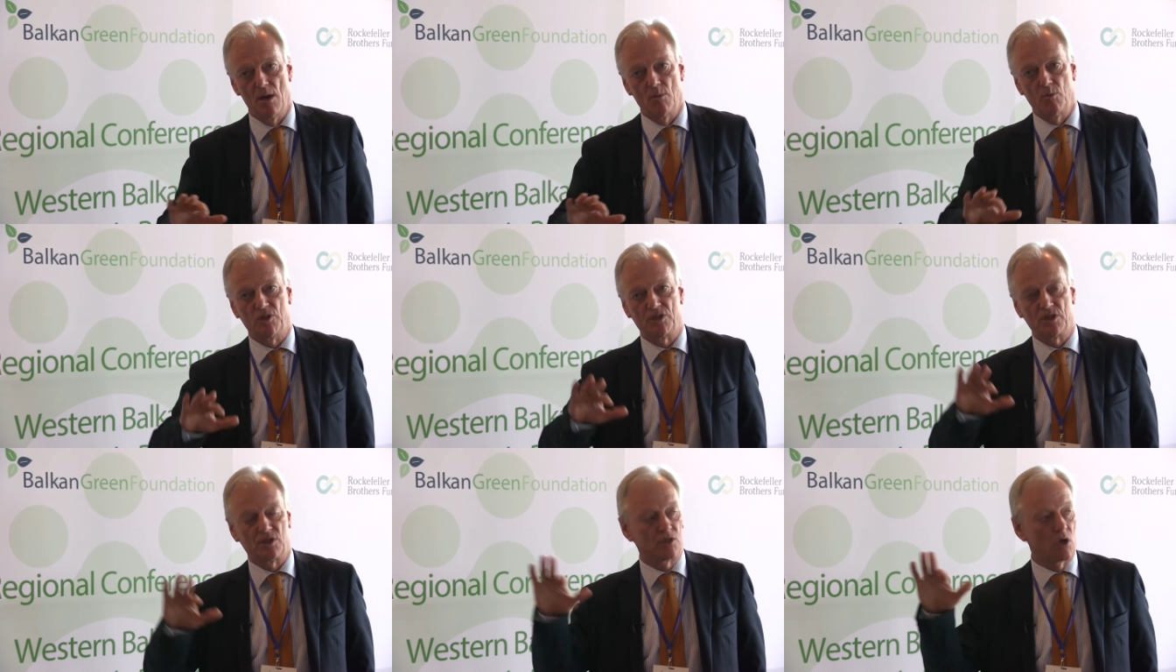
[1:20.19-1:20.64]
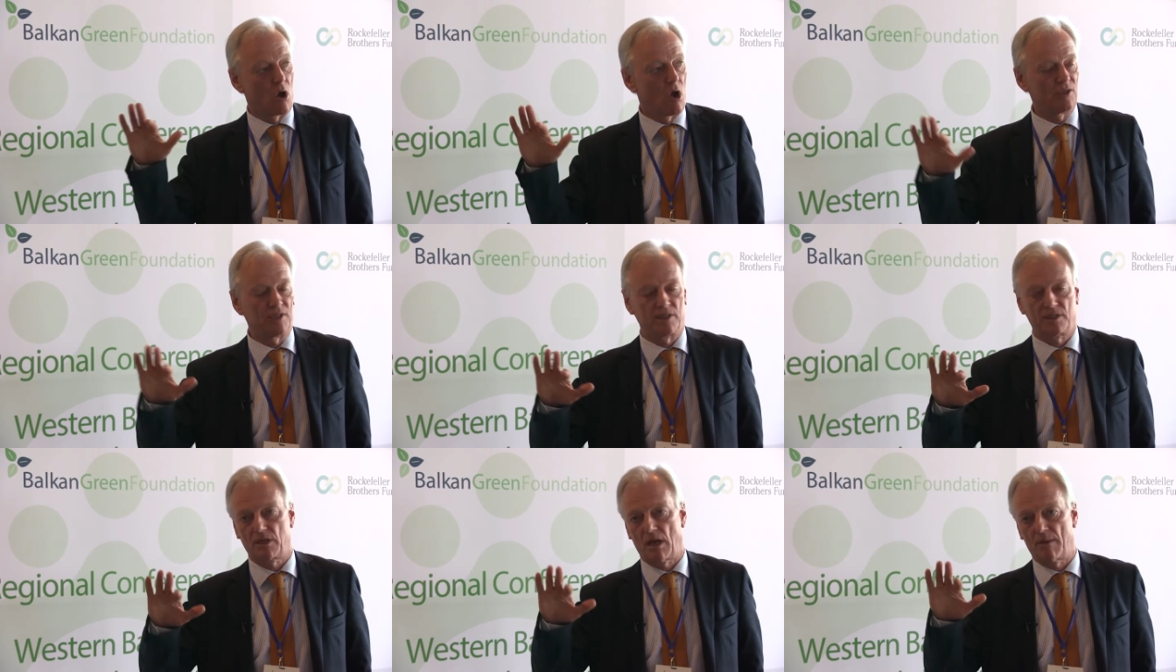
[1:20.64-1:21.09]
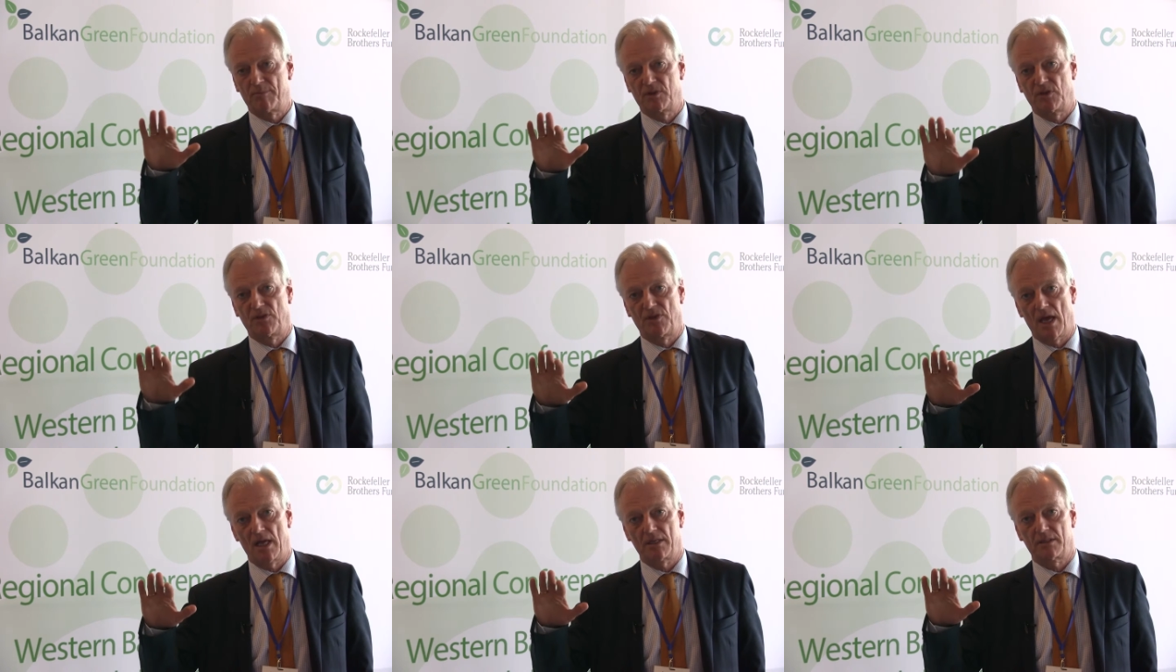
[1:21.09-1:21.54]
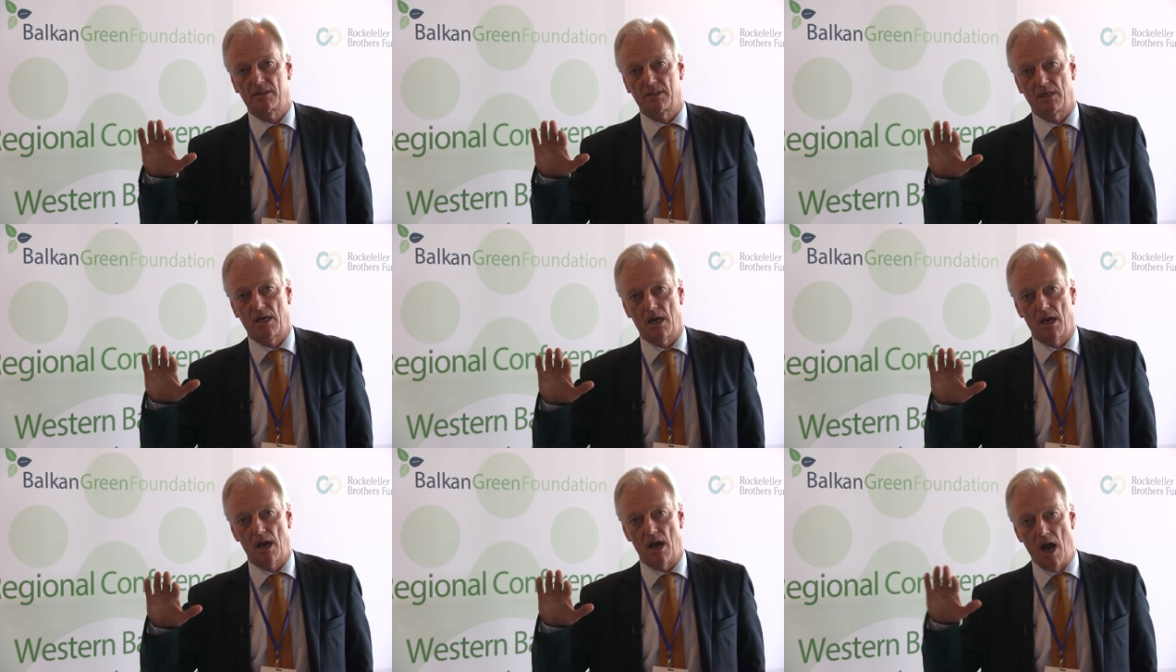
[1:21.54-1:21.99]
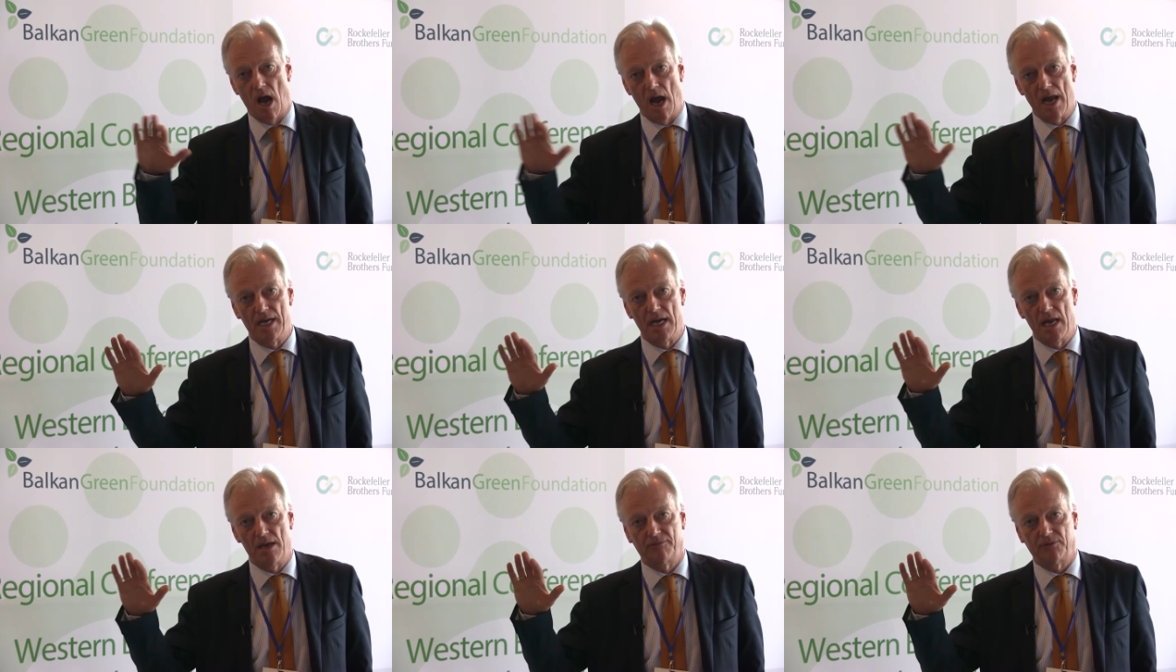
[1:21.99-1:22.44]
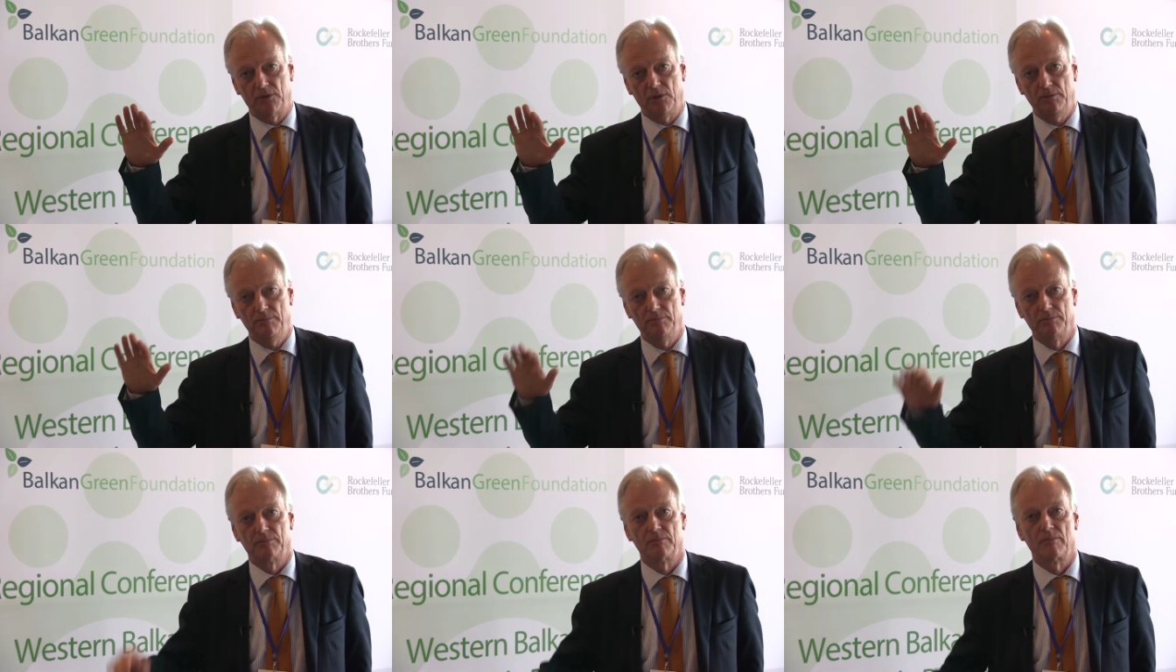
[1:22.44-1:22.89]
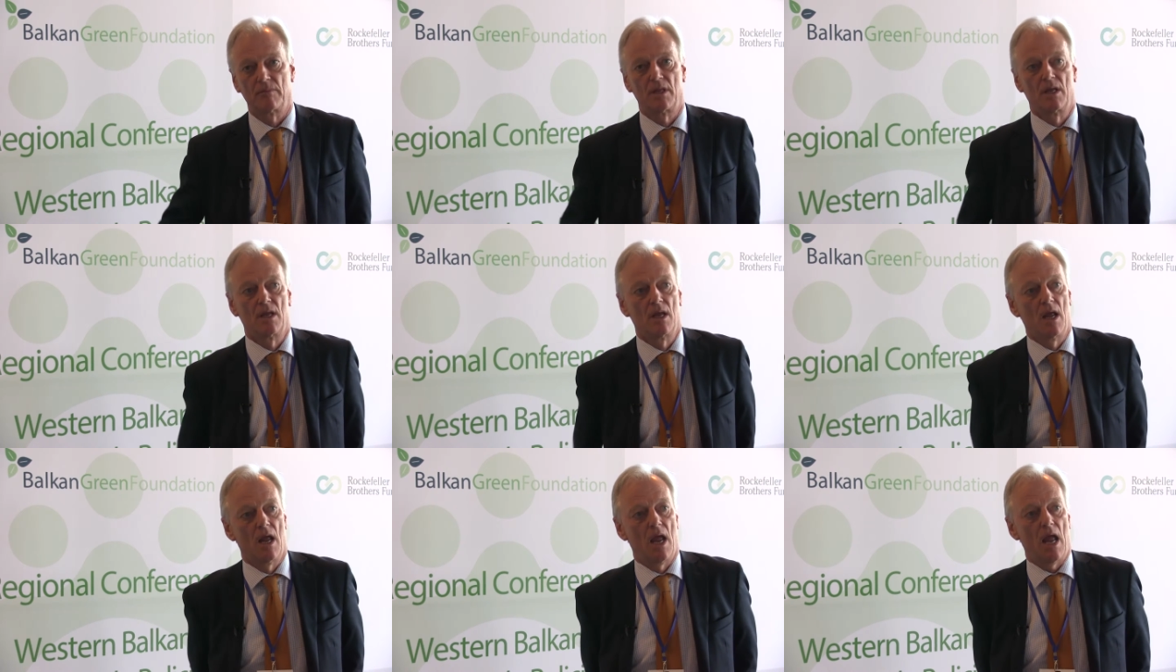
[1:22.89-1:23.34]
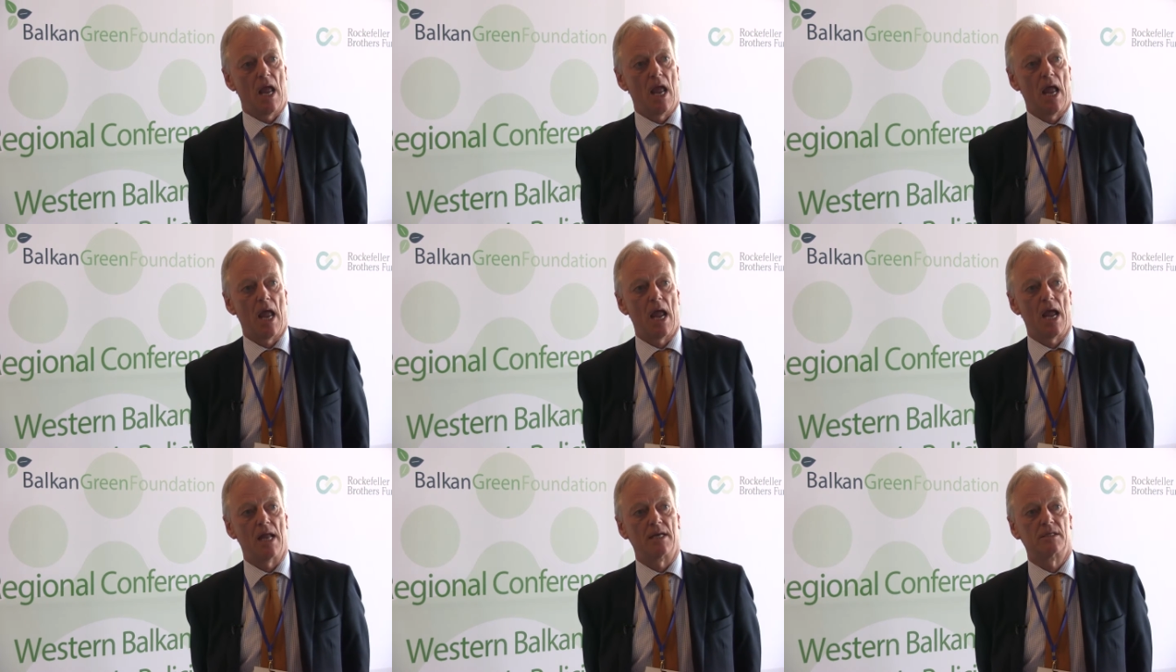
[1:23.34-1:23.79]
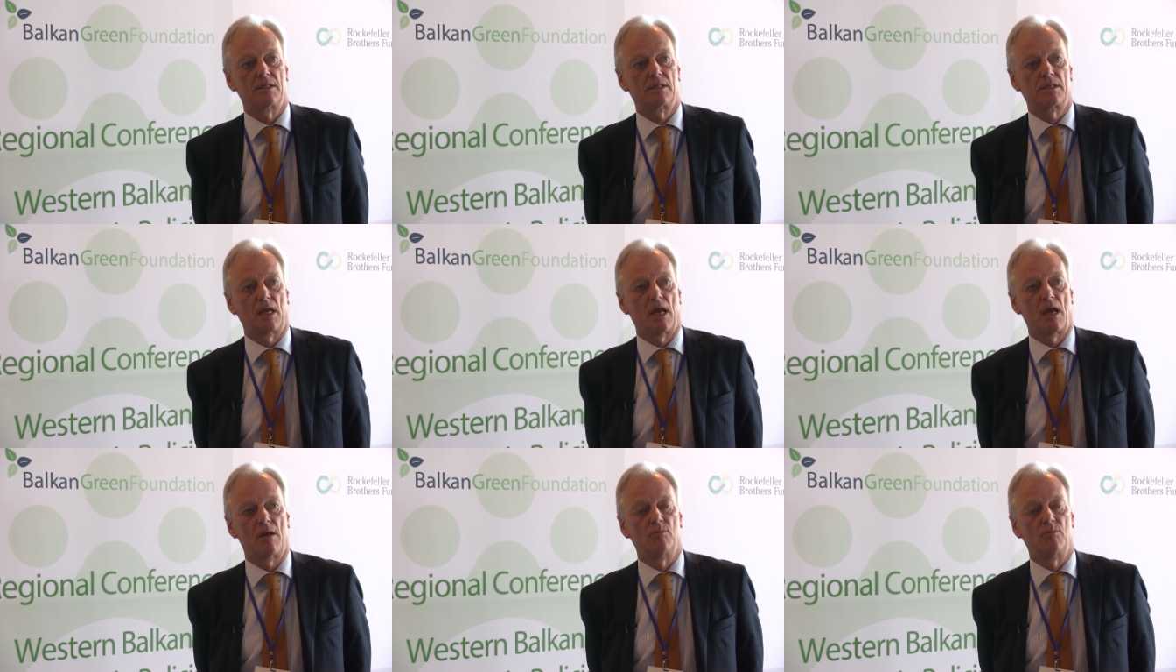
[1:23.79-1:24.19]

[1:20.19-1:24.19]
which has got us up to that high level. And